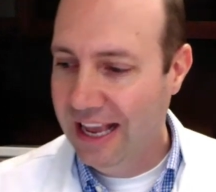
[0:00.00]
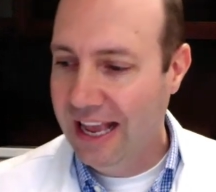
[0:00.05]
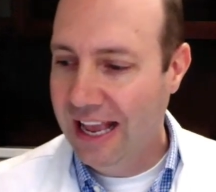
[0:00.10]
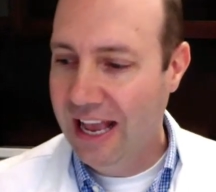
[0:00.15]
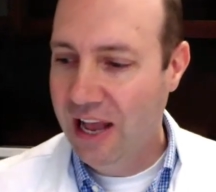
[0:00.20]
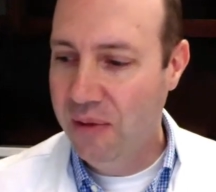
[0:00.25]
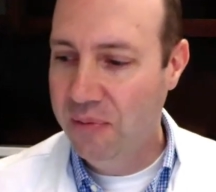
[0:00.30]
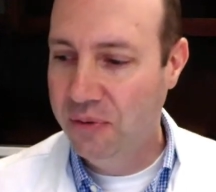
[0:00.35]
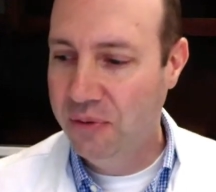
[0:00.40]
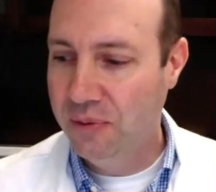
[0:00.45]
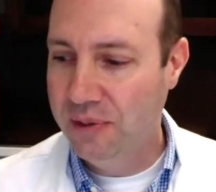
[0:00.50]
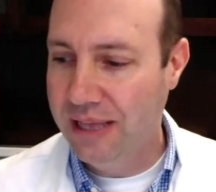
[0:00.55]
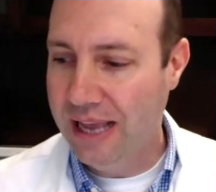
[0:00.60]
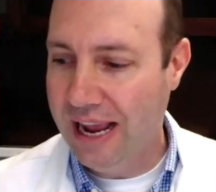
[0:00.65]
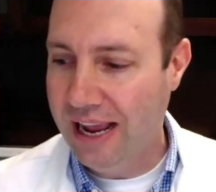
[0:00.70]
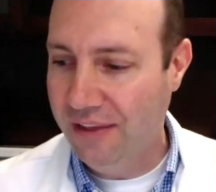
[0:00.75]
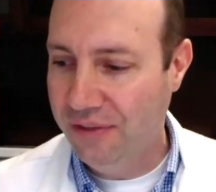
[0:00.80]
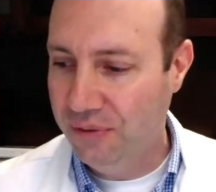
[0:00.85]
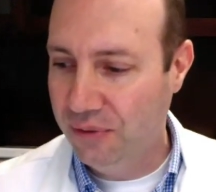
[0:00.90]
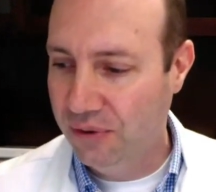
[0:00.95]
Helps with
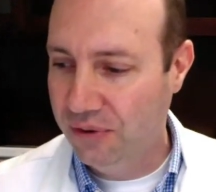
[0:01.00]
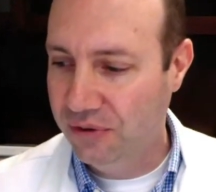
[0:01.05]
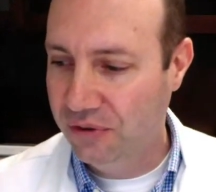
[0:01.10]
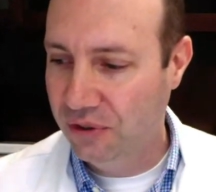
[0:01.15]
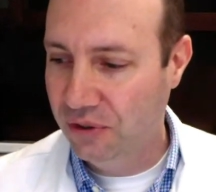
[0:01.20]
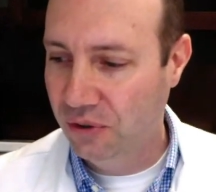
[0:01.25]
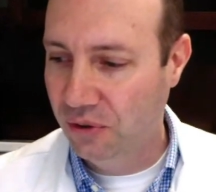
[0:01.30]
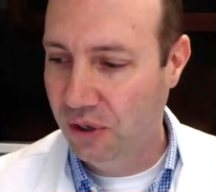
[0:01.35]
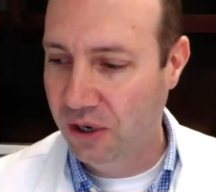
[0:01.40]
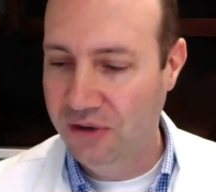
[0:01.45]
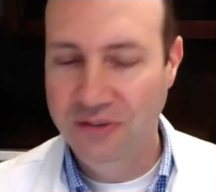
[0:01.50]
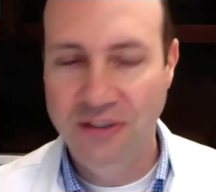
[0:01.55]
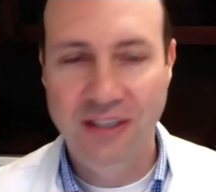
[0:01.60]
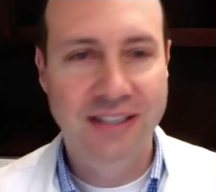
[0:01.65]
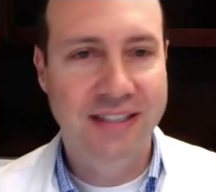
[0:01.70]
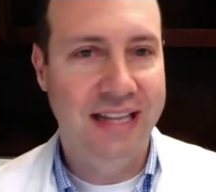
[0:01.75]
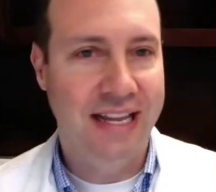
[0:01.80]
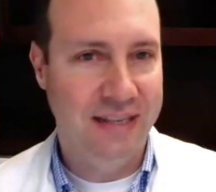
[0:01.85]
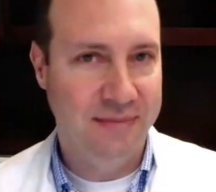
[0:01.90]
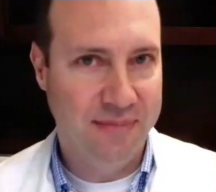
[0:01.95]

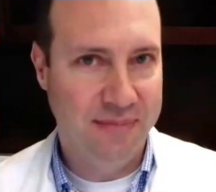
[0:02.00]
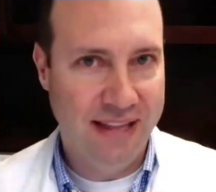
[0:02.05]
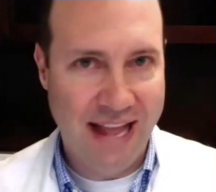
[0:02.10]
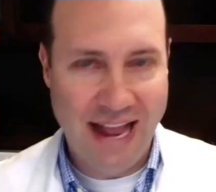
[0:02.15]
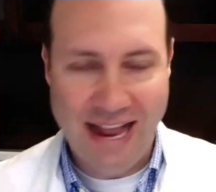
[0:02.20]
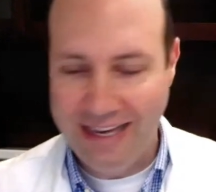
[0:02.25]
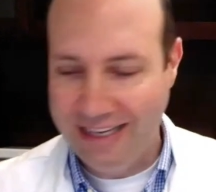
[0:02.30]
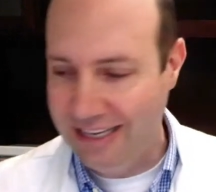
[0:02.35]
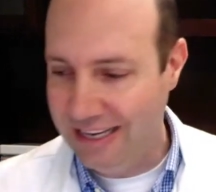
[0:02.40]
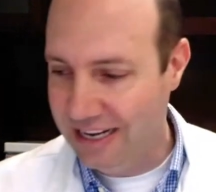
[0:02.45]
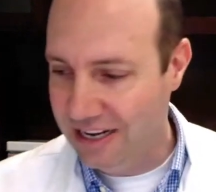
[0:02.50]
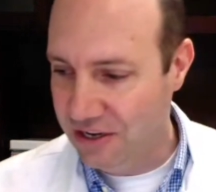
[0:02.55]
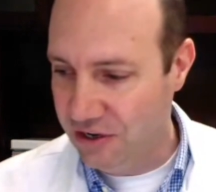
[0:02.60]
atherosclerosis. That's plaquing